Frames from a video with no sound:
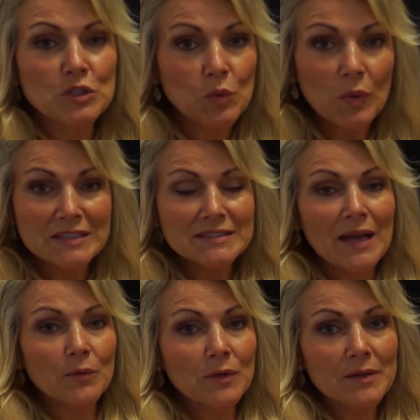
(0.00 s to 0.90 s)
So what does
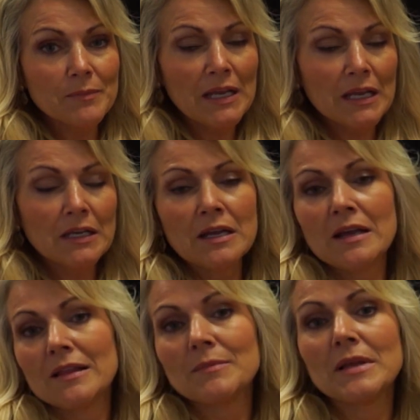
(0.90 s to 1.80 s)
that really mean?
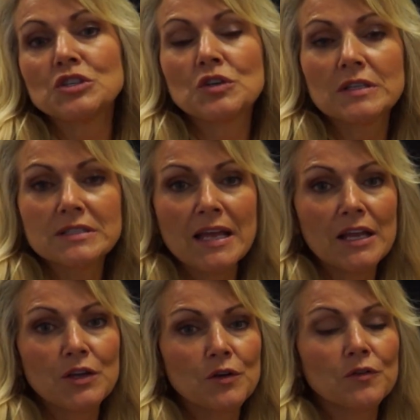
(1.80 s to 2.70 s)
It means you can
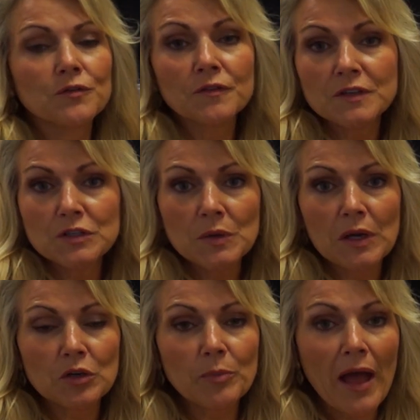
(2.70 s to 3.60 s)
take your
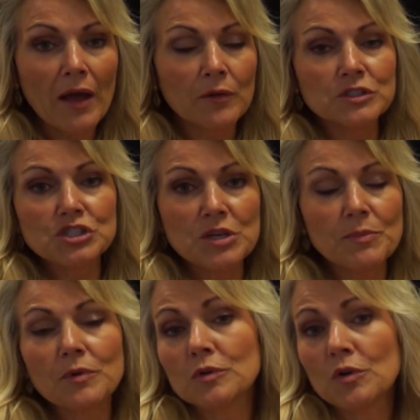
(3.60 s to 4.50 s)
5,200-pound Jeep
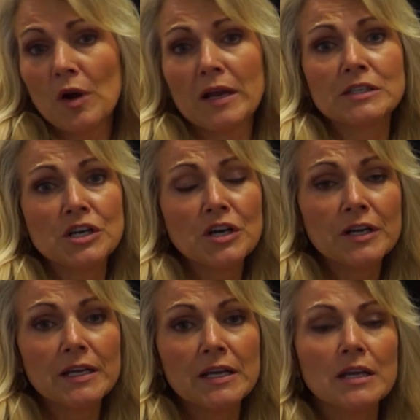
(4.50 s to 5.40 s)
Grand
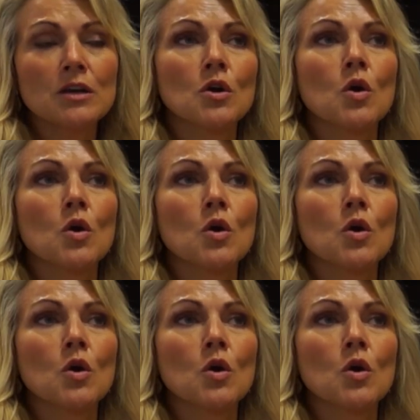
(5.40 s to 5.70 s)
Cherokee